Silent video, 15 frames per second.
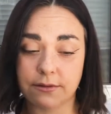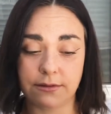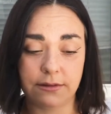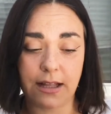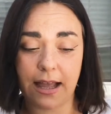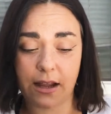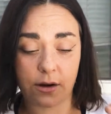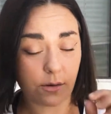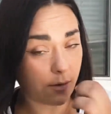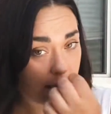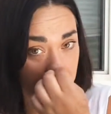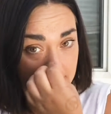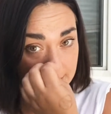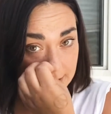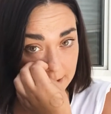like
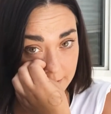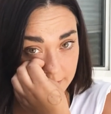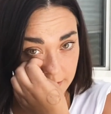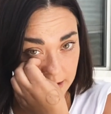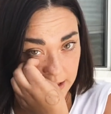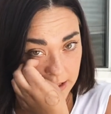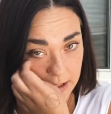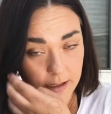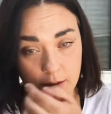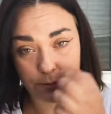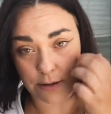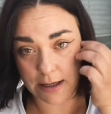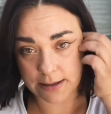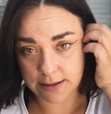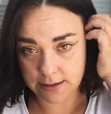crazy in
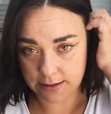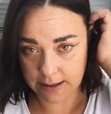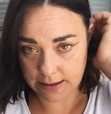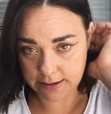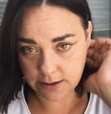places like